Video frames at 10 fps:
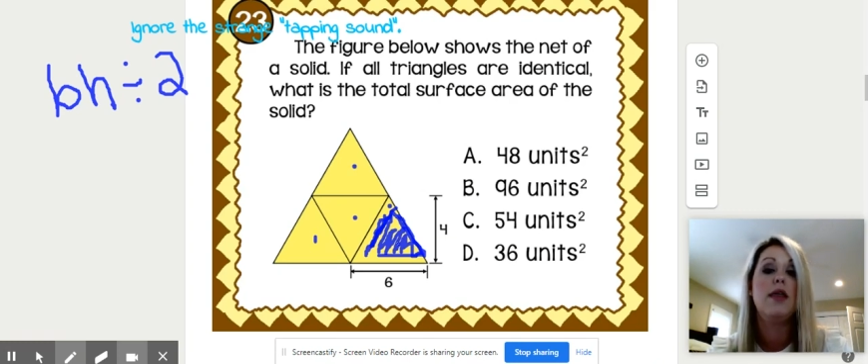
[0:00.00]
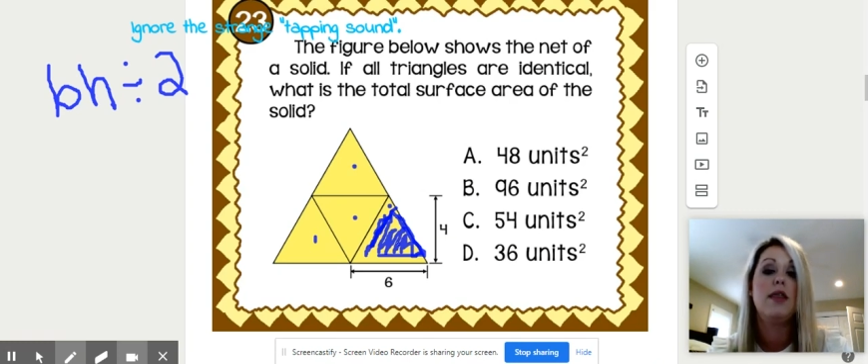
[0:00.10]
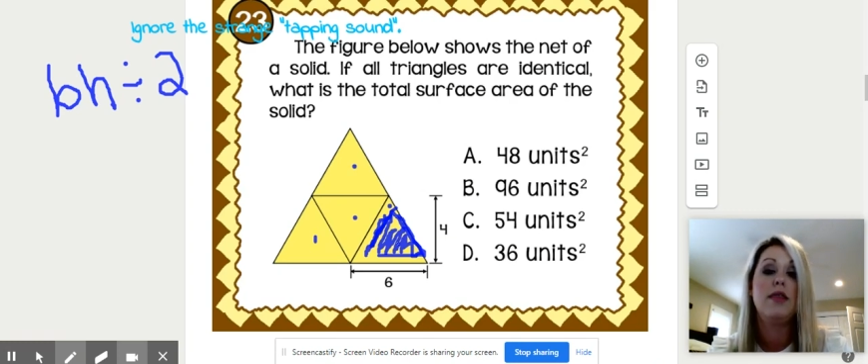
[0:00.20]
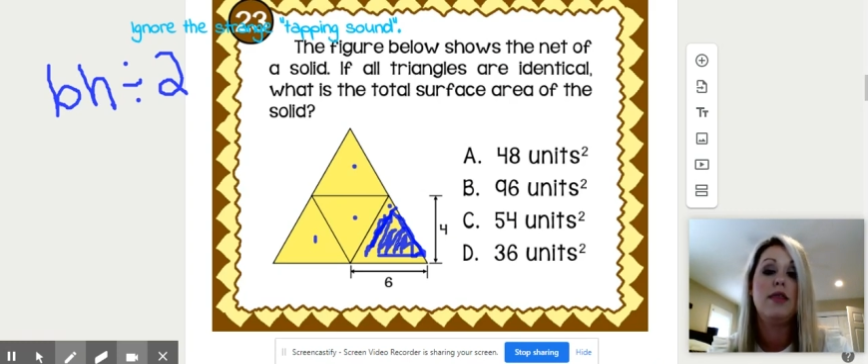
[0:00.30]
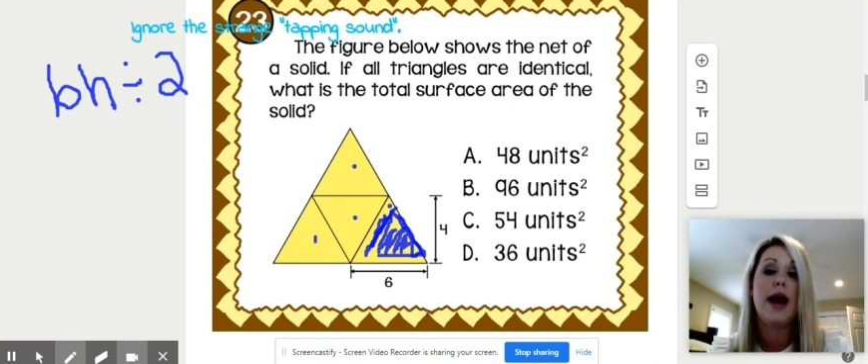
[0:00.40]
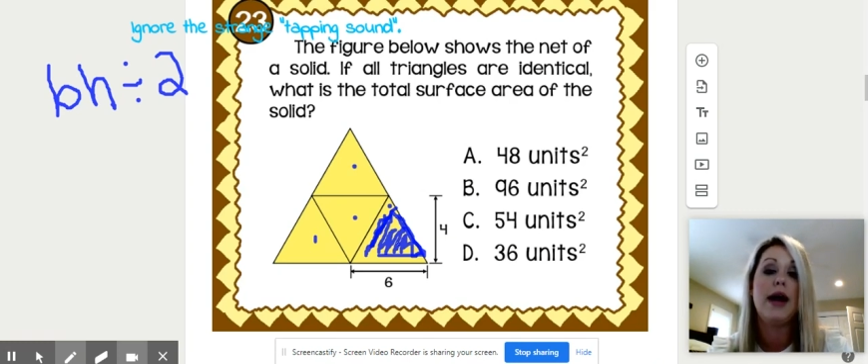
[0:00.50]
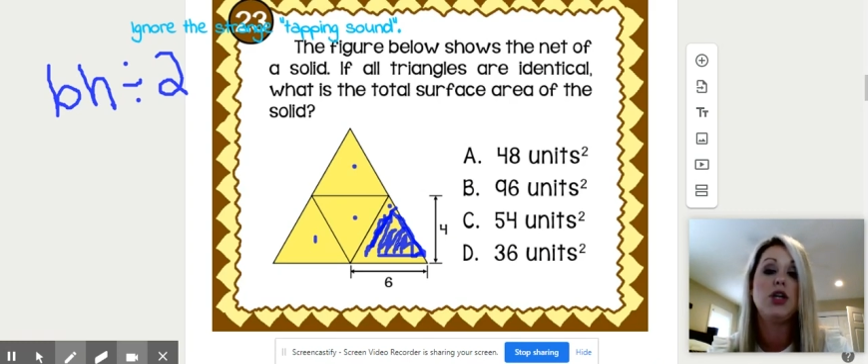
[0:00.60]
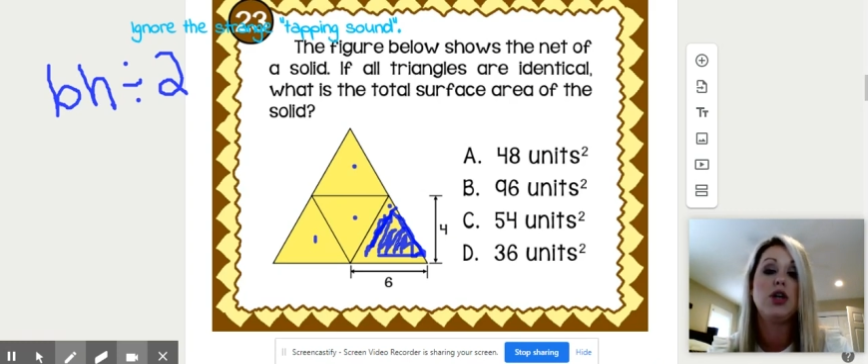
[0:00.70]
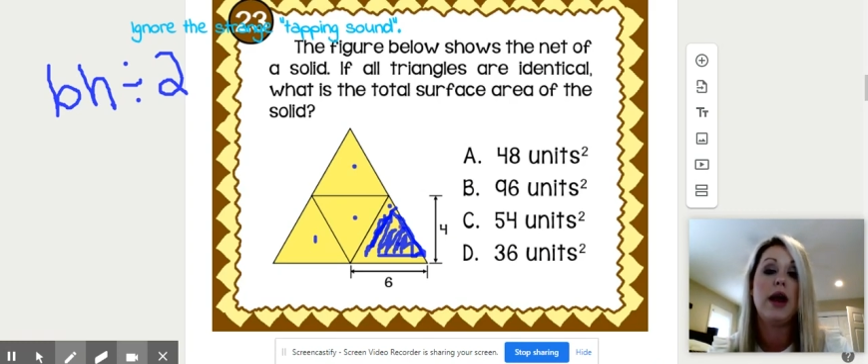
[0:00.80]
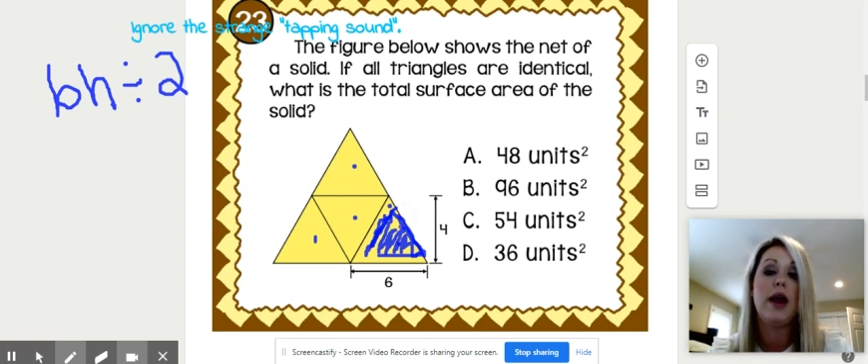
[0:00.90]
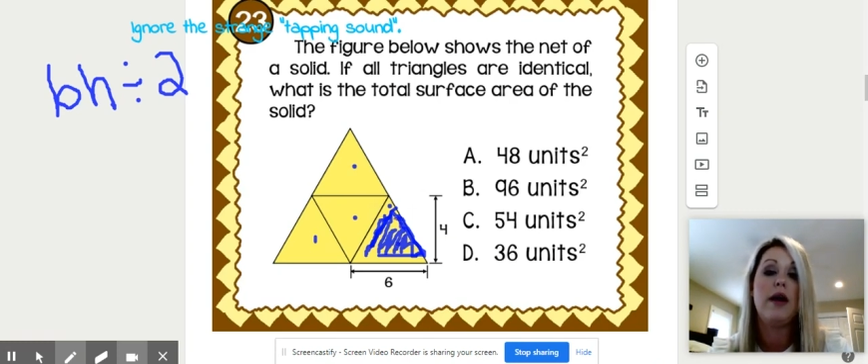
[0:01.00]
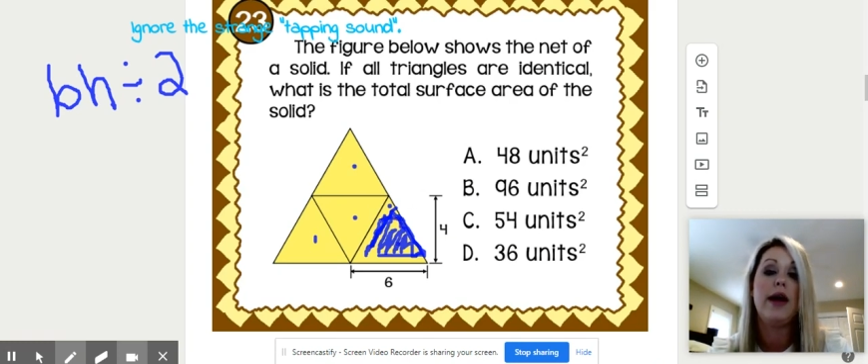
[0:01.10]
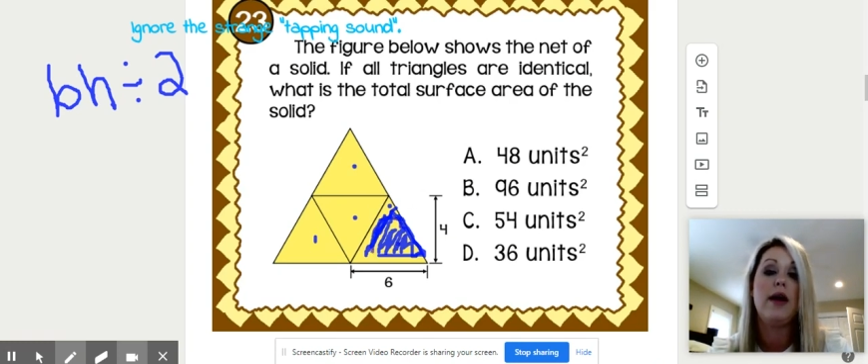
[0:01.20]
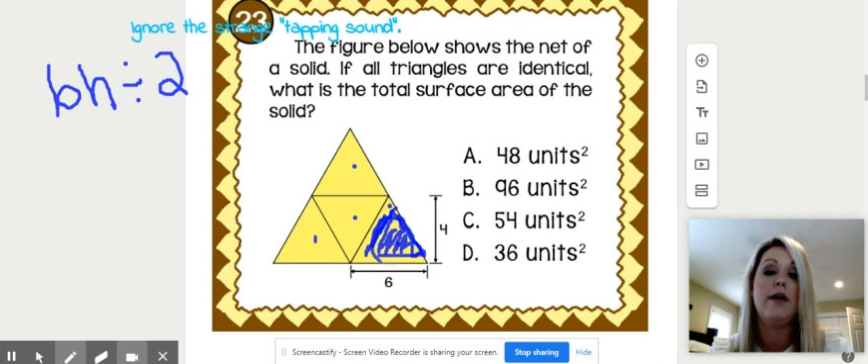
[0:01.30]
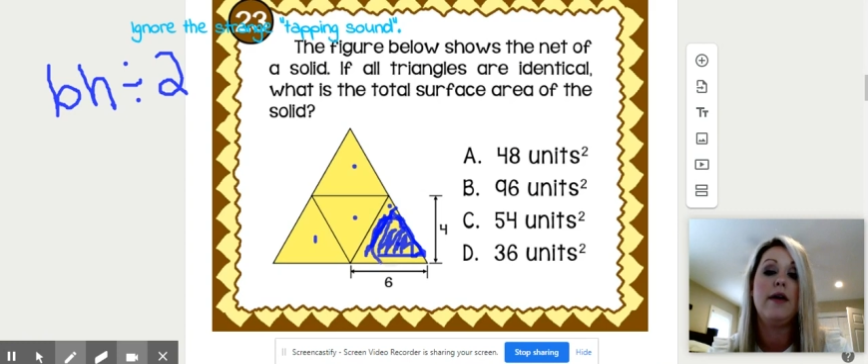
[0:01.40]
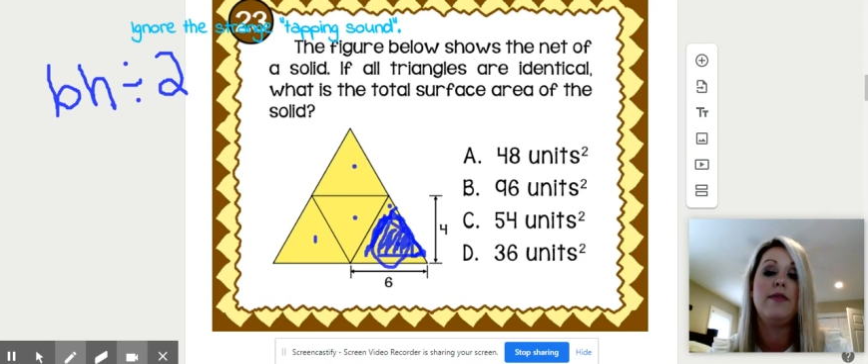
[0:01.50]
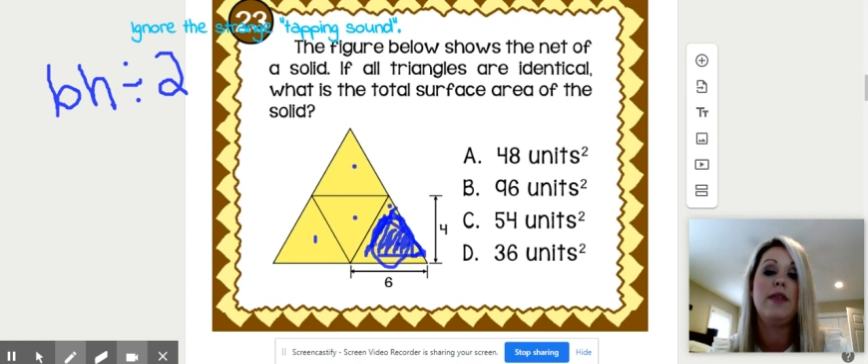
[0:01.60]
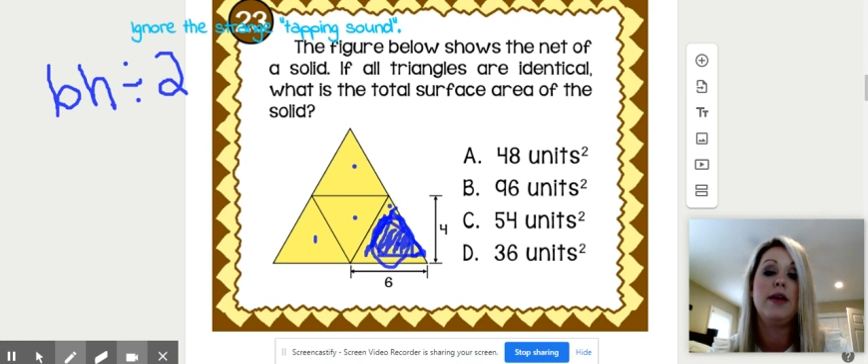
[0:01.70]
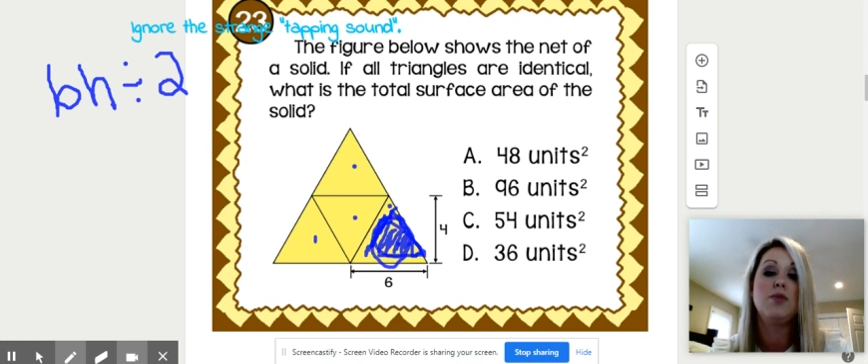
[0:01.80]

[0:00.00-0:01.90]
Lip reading: That's your area of this